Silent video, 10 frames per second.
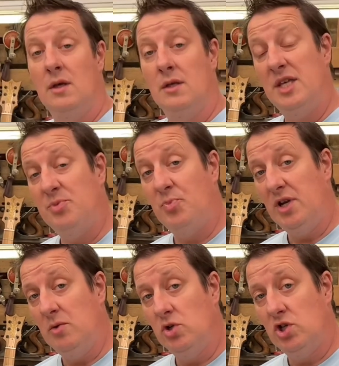This
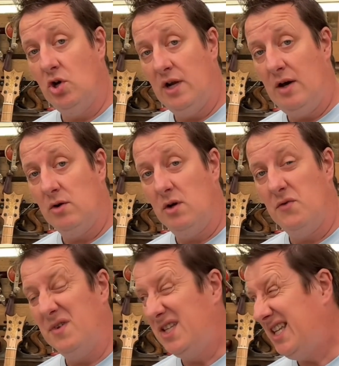body was cut out
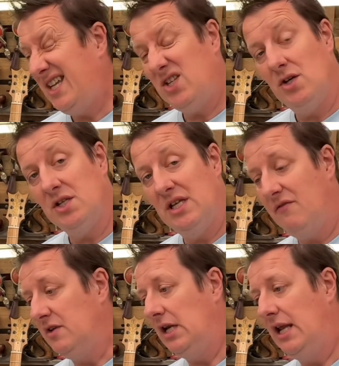of 6 or
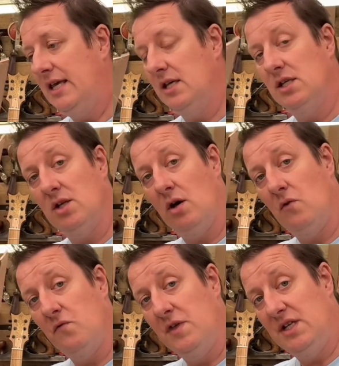7 layers
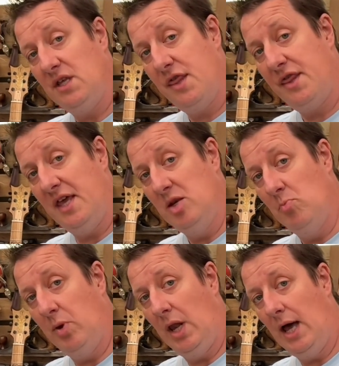of this thin
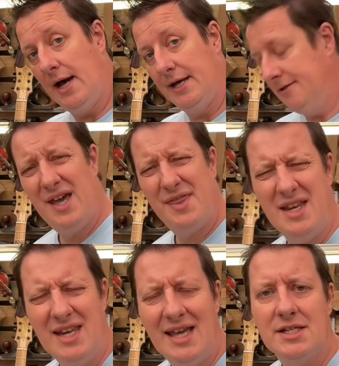ply. I think
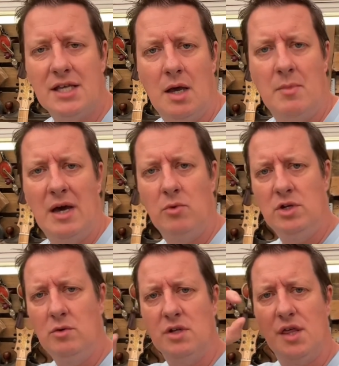next time I would
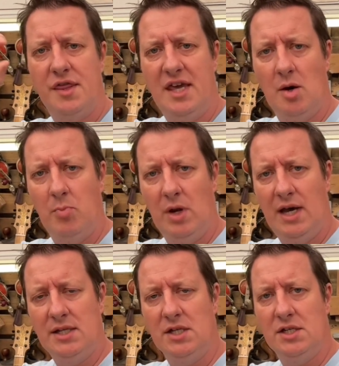use a thicker
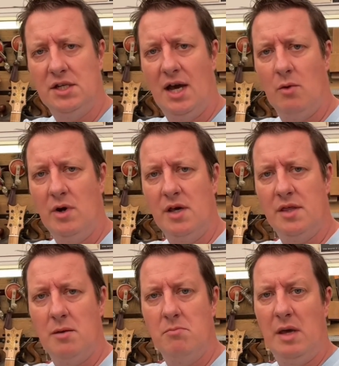ply to start with
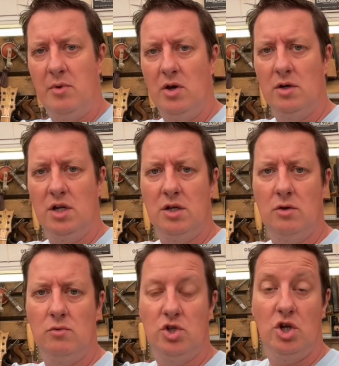and maybe only
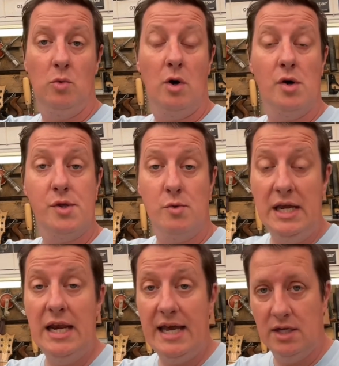do 2 or 3
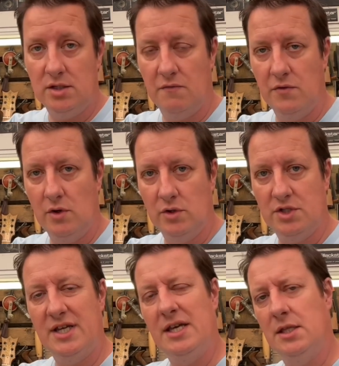layers of those
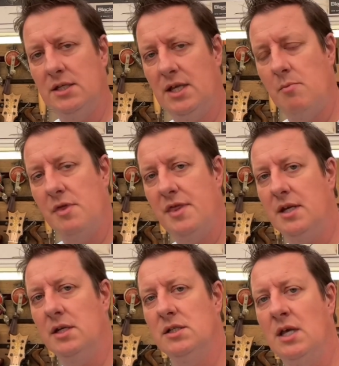to get the same
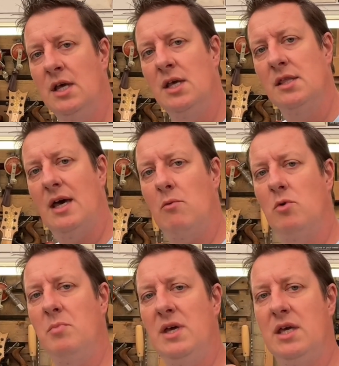thickness. That
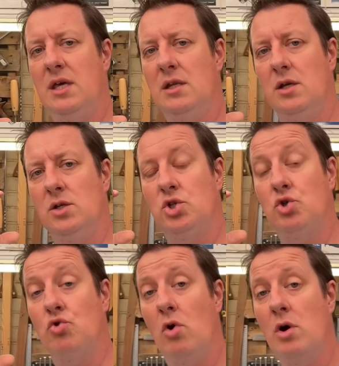would make it a
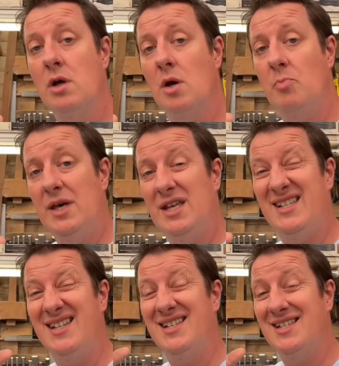stronger base
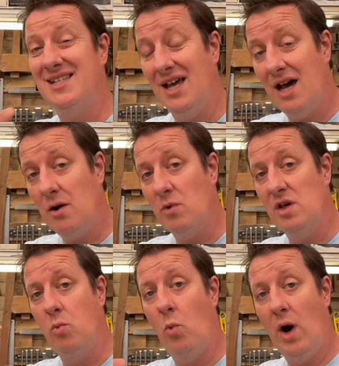to start
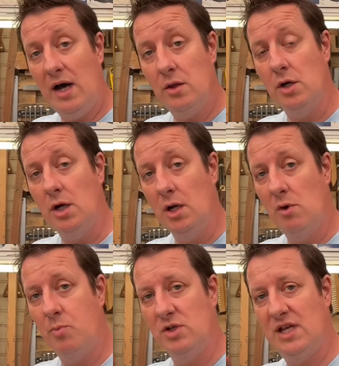with while the glue
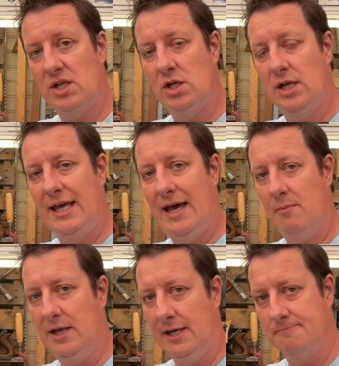up was actually happening.